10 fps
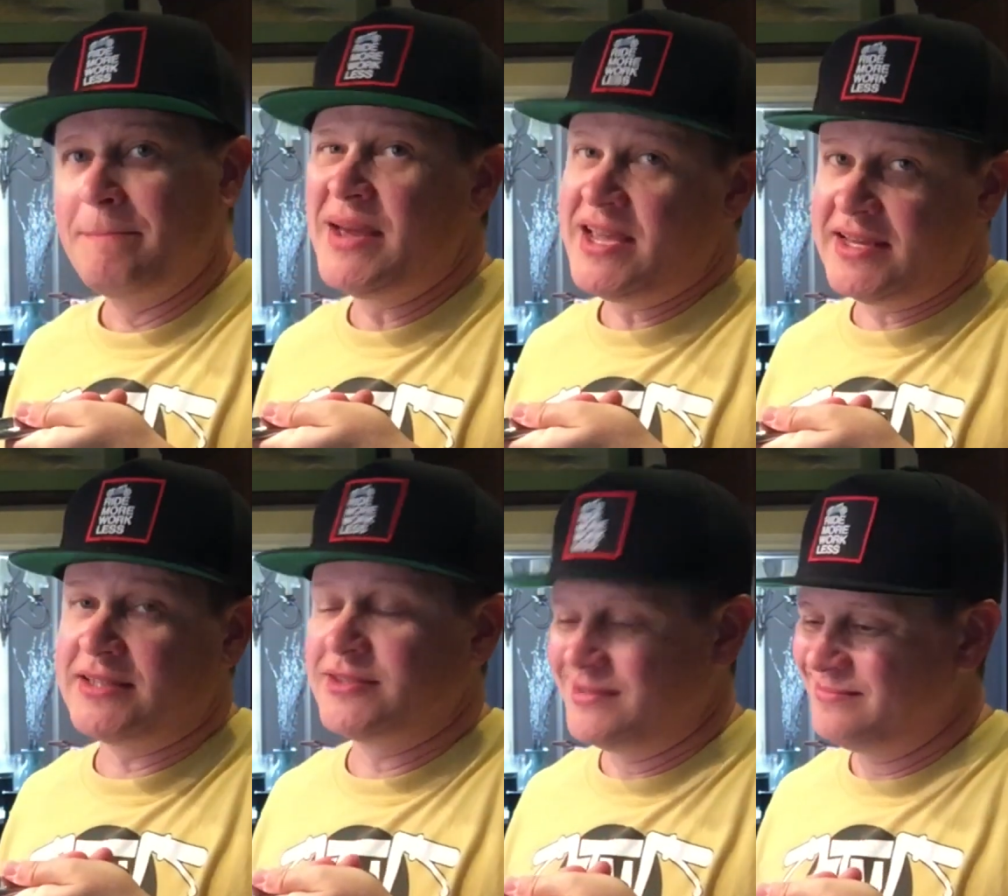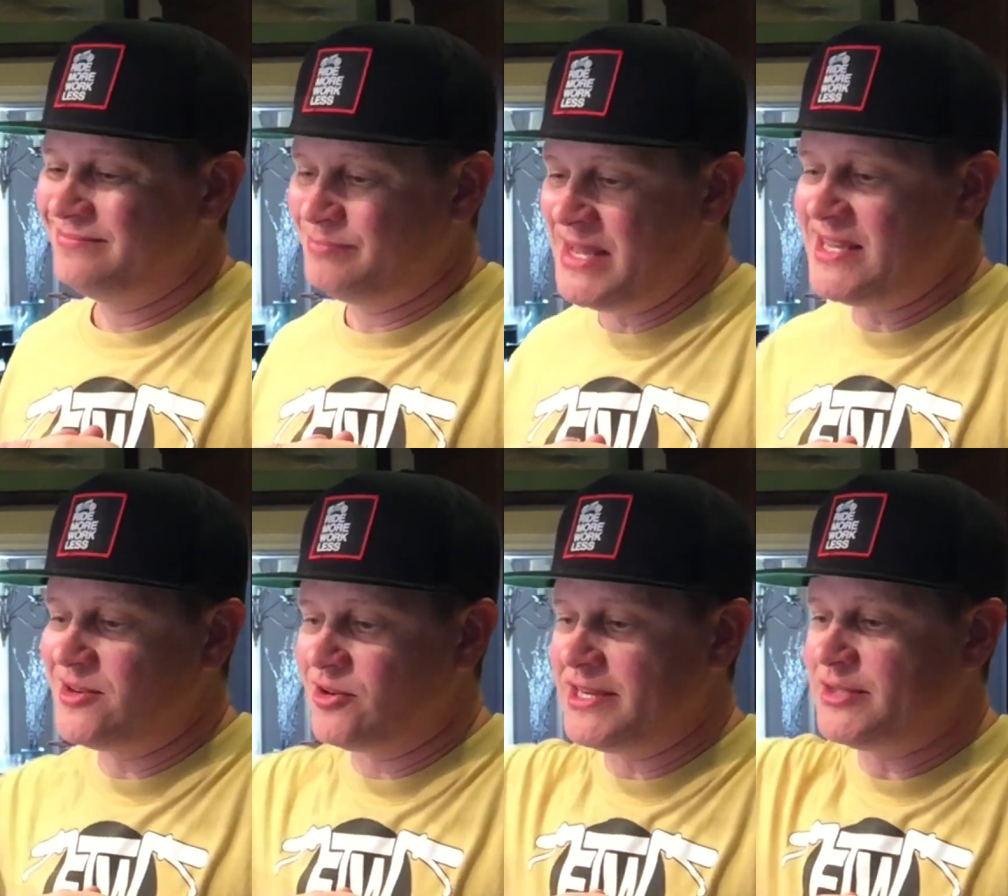bacon
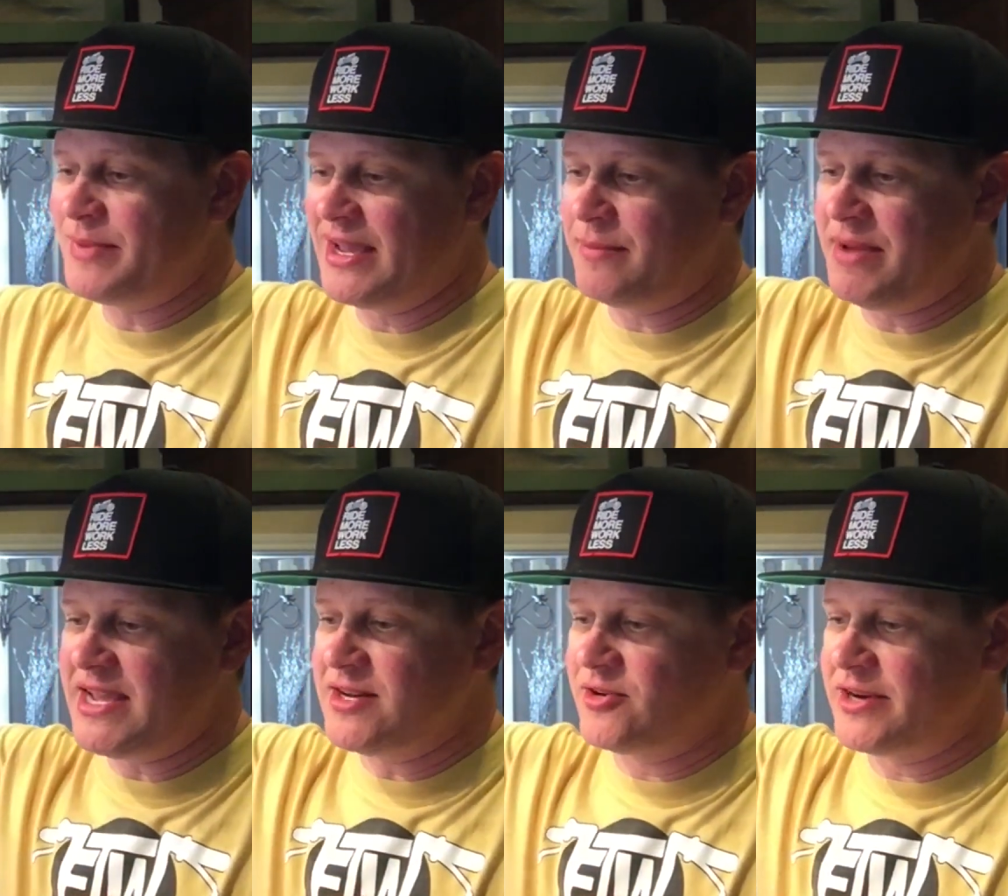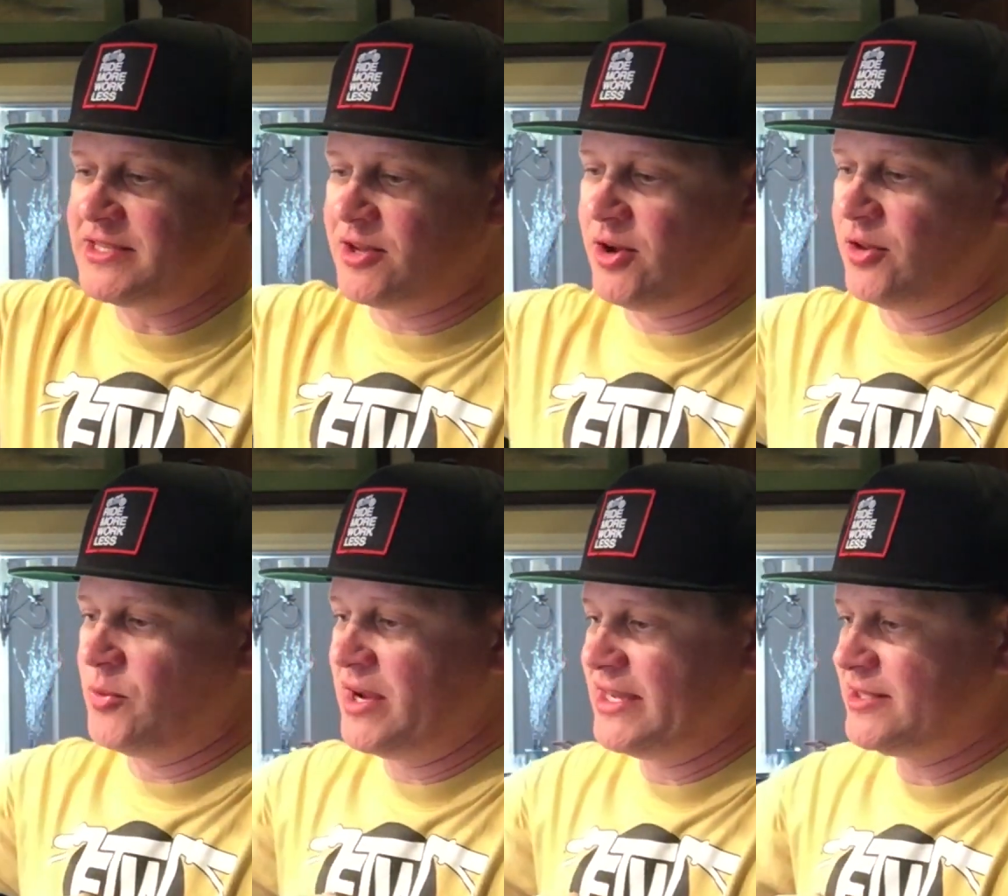grease, man, bacon grease all the
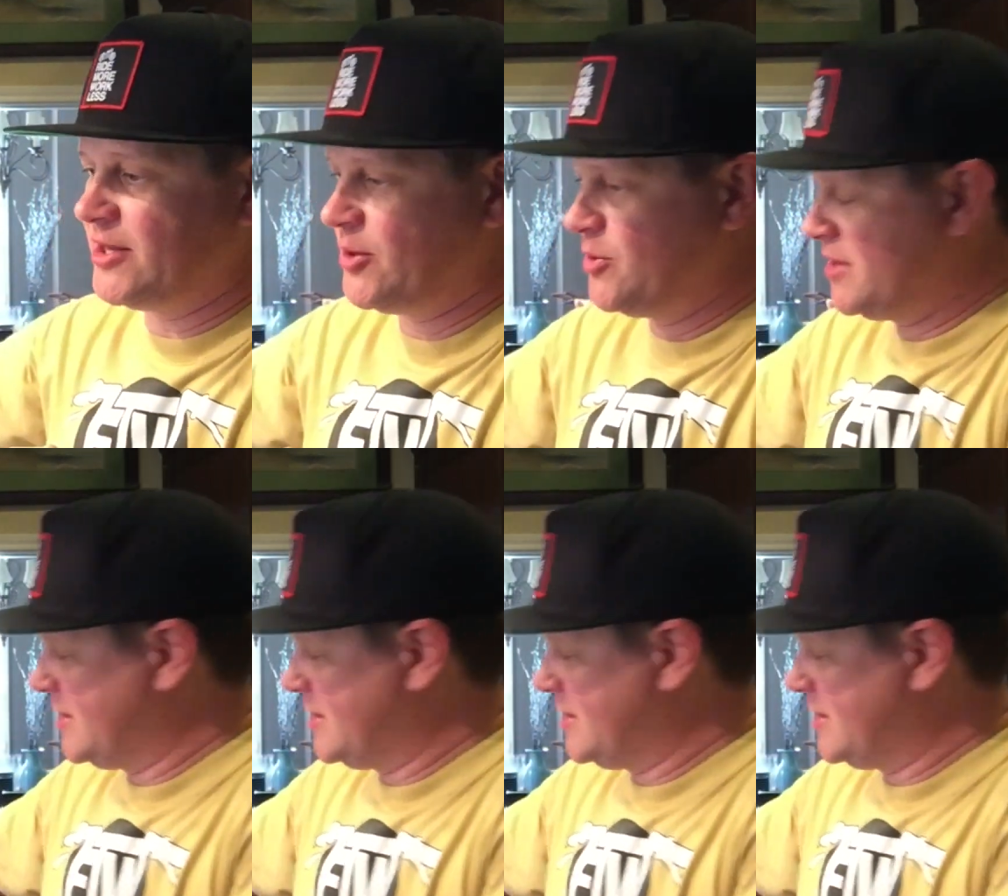way. So